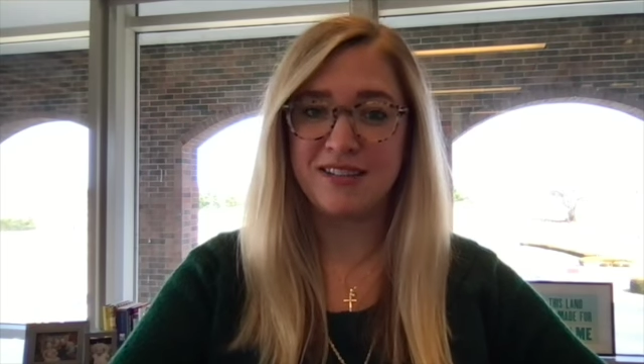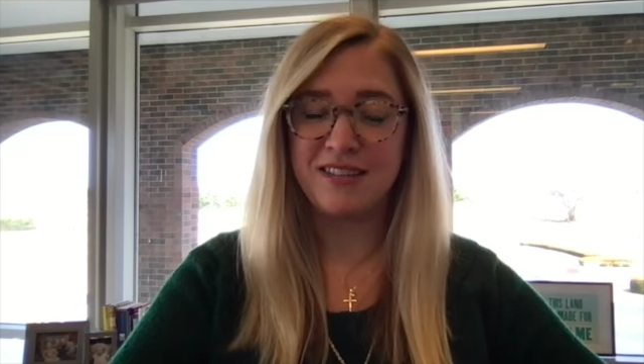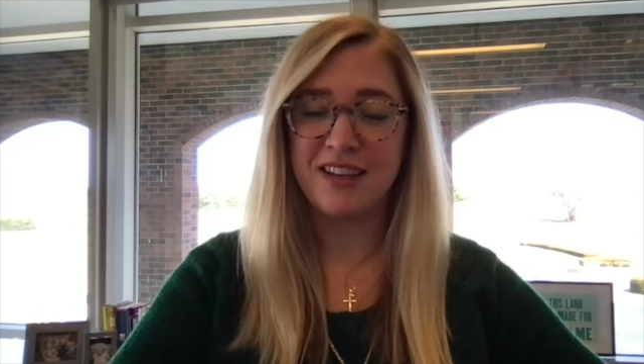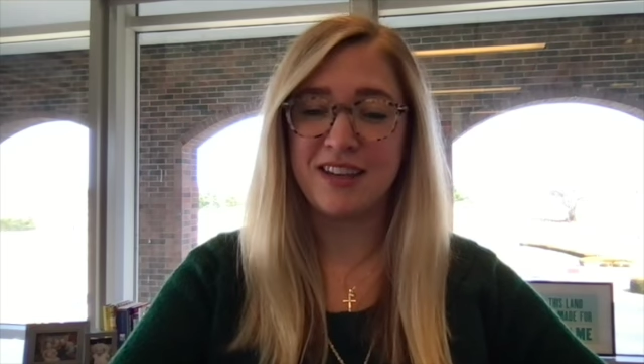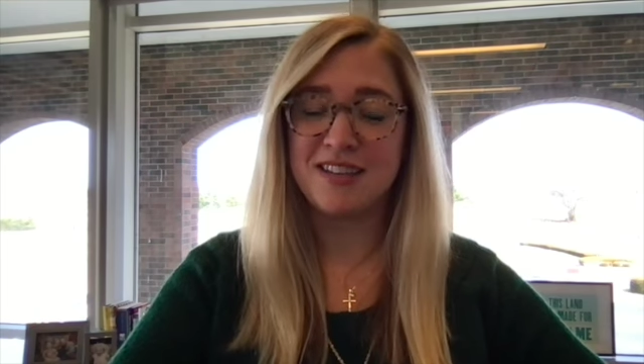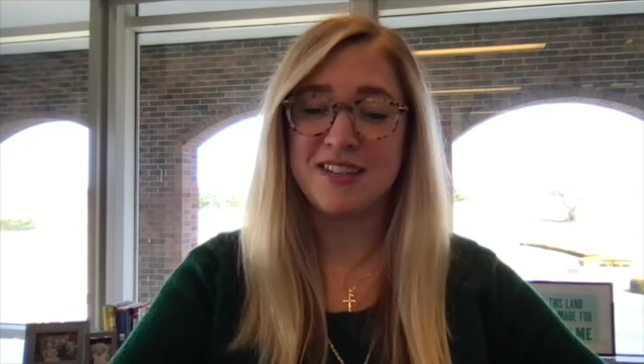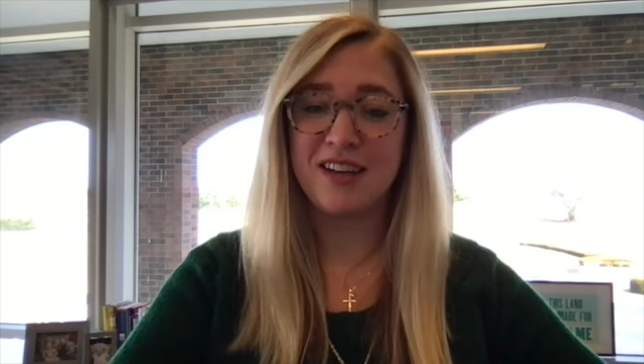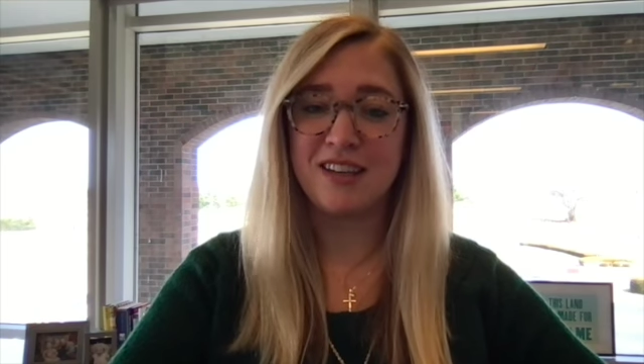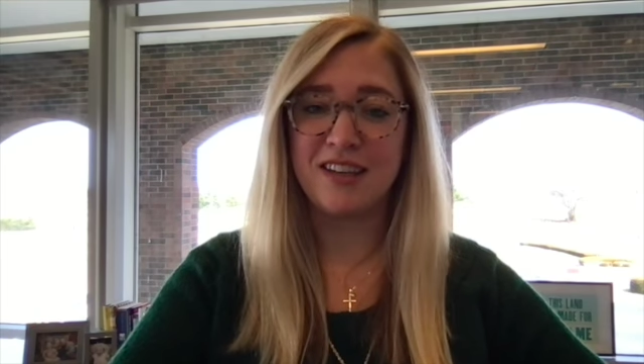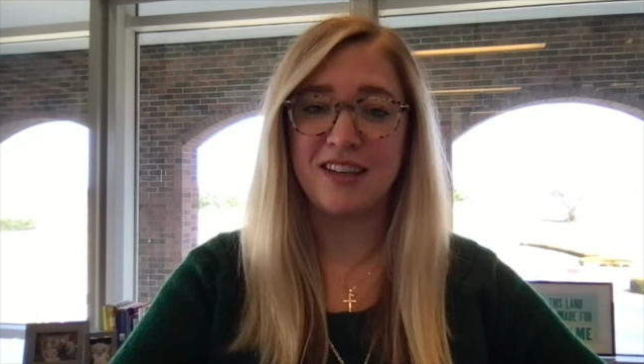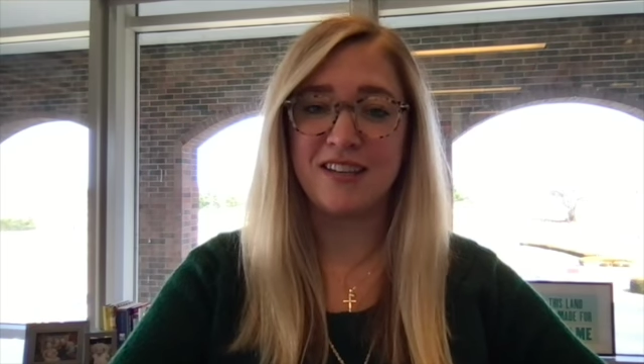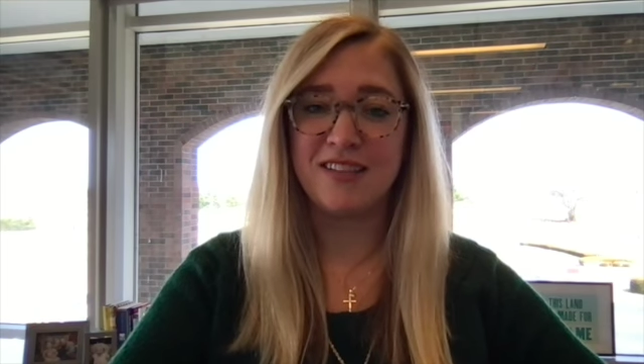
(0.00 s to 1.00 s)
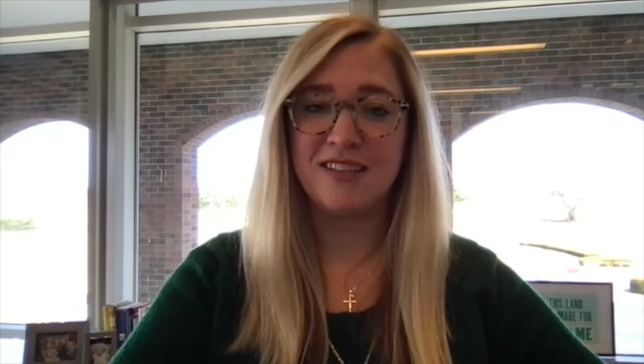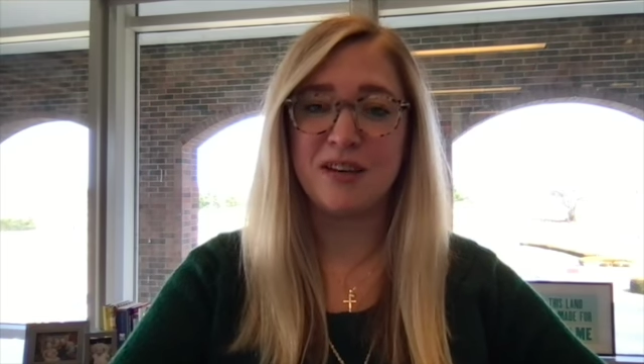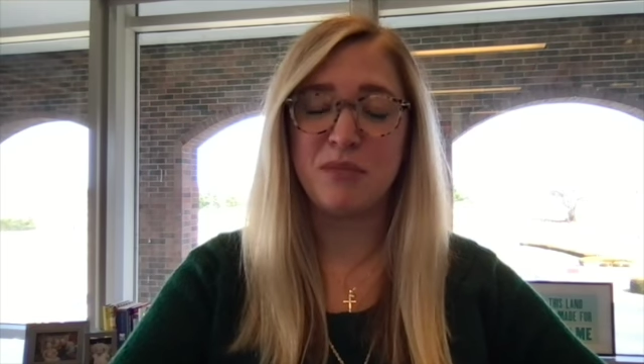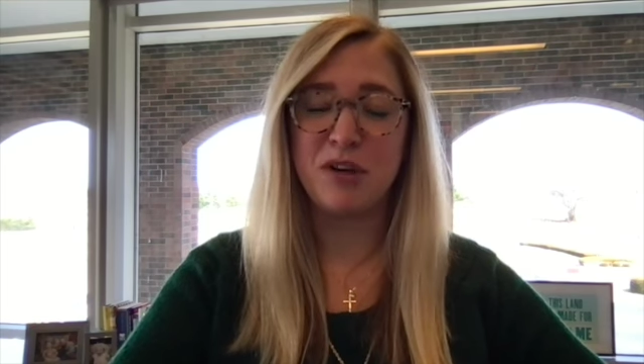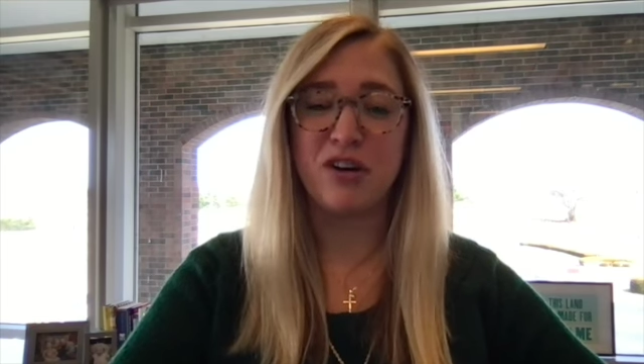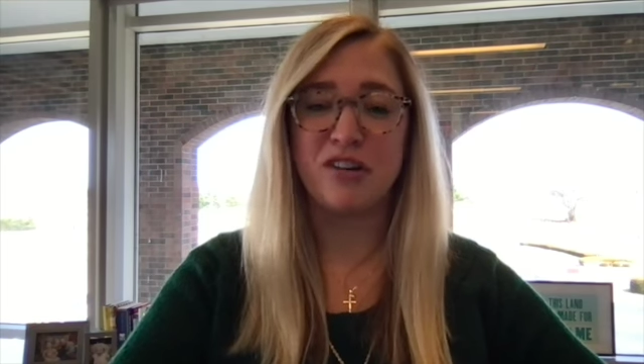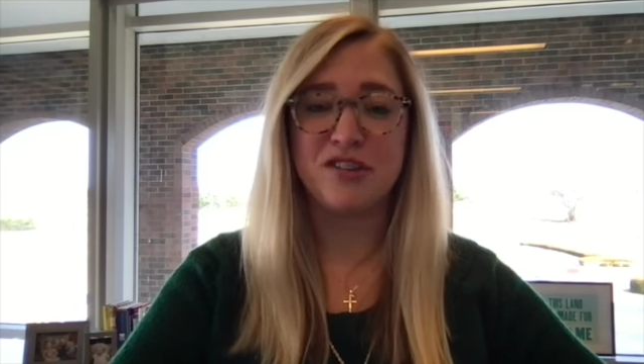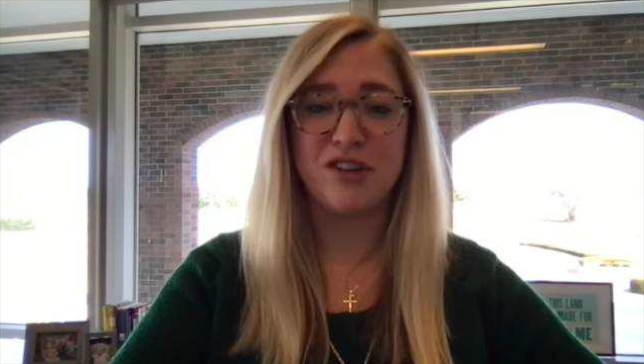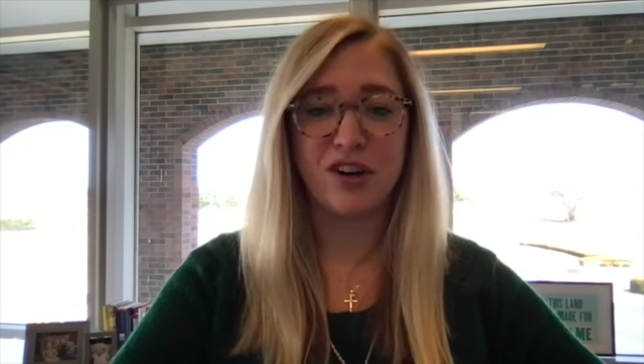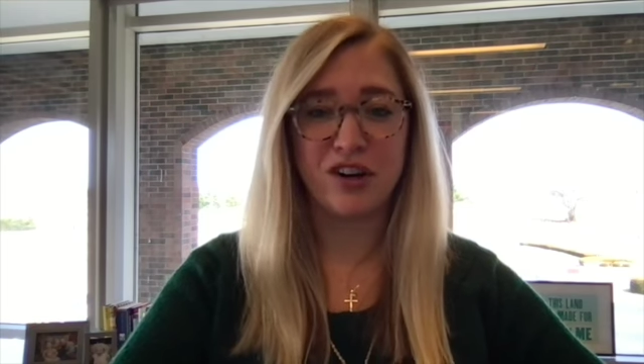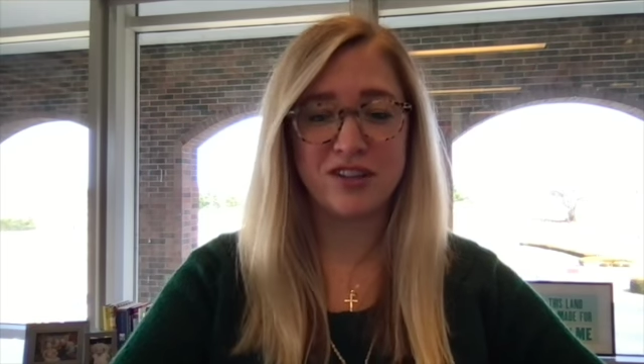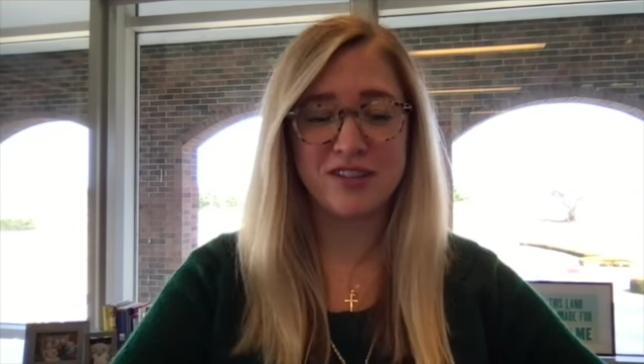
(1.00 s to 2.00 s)
then Kentucky can be called its
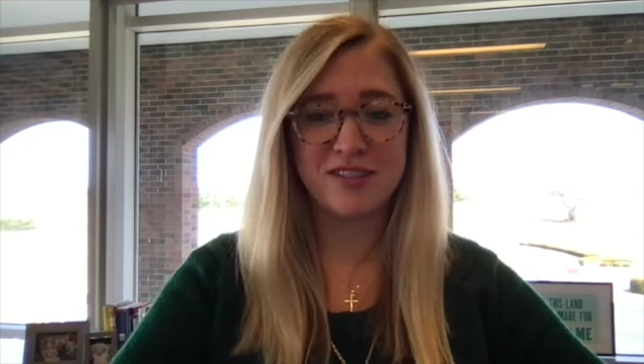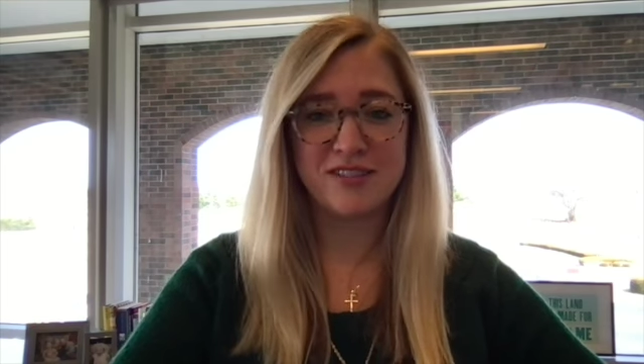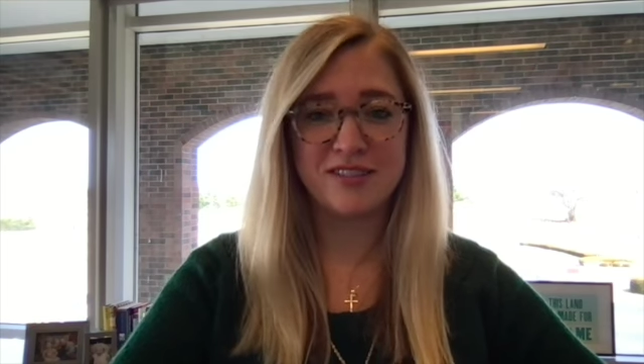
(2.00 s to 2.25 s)
heart.